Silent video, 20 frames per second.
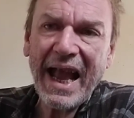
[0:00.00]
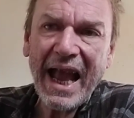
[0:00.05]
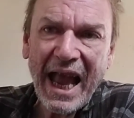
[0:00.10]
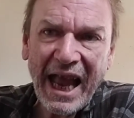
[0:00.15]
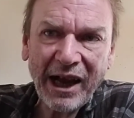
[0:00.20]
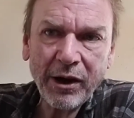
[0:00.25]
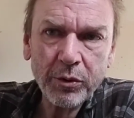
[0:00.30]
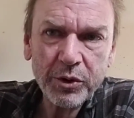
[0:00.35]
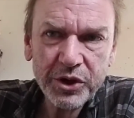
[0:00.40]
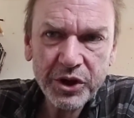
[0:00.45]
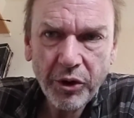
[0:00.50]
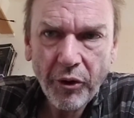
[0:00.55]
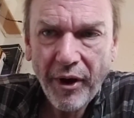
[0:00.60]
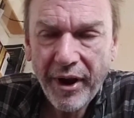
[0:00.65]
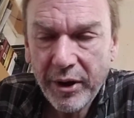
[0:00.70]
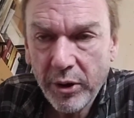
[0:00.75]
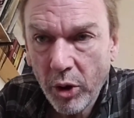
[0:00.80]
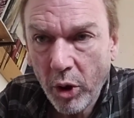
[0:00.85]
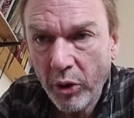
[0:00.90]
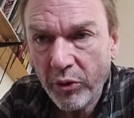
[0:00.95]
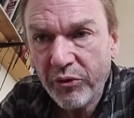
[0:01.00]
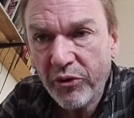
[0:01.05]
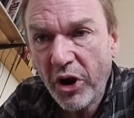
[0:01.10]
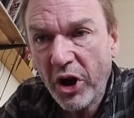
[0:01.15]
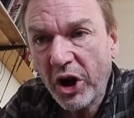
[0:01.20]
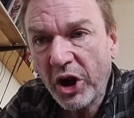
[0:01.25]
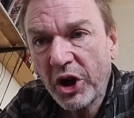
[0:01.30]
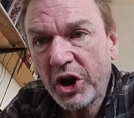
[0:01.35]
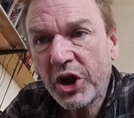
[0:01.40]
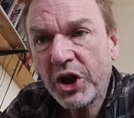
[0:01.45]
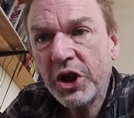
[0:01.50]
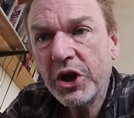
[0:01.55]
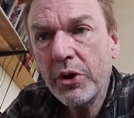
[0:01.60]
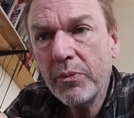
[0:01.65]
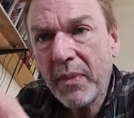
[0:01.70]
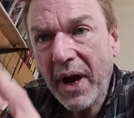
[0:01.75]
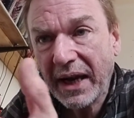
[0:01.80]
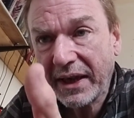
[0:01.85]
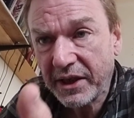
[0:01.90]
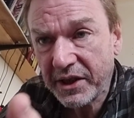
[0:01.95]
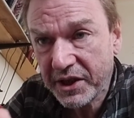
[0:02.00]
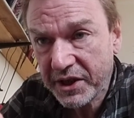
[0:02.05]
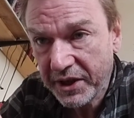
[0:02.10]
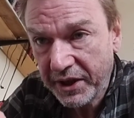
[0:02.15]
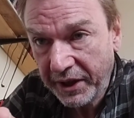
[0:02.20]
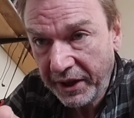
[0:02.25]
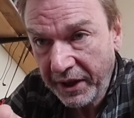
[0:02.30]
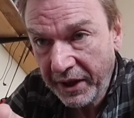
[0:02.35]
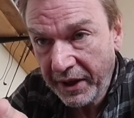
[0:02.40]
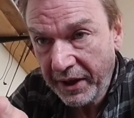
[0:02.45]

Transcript: outside of humanity,